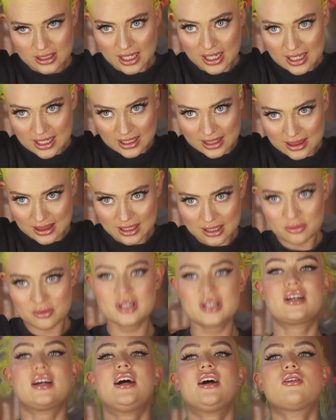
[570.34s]
Okay, I think
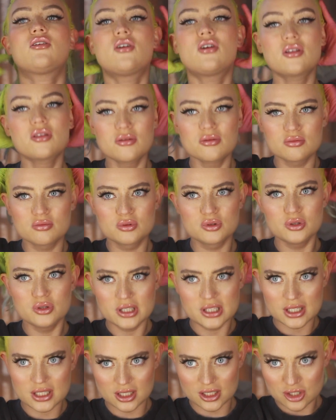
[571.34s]
we got all the
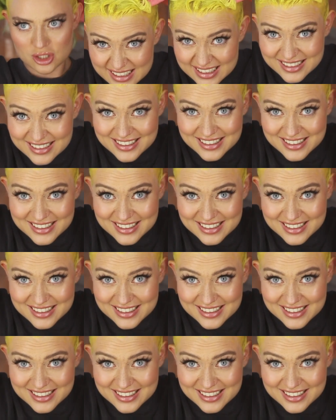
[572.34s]
rootage.